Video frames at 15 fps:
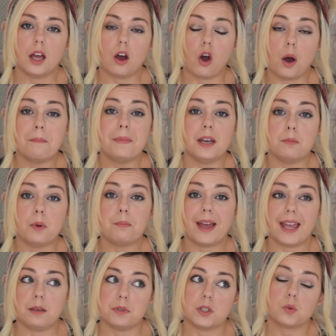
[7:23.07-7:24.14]
our minimum
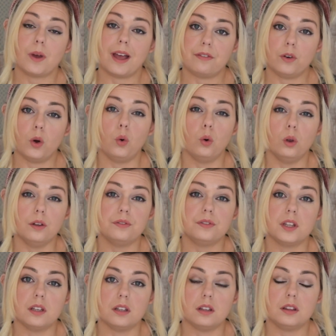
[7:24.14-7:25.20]
payments were for all of
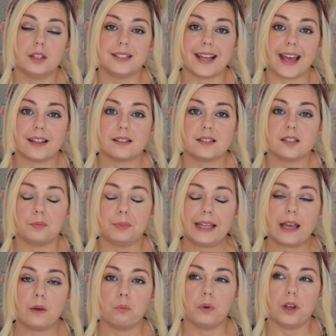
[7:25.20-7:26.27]
the debts to
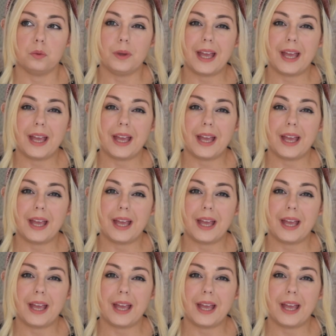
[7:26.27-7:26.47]
begin with.